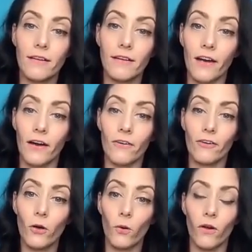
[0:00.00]
you'll you know, be
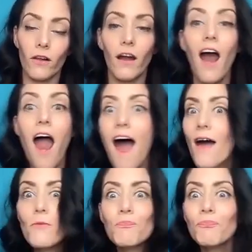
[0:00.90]
safe cool. here.
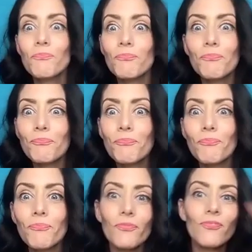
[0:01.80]
If you die,
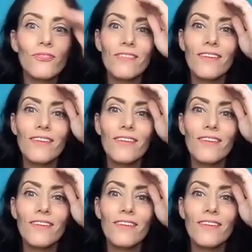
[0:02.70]
then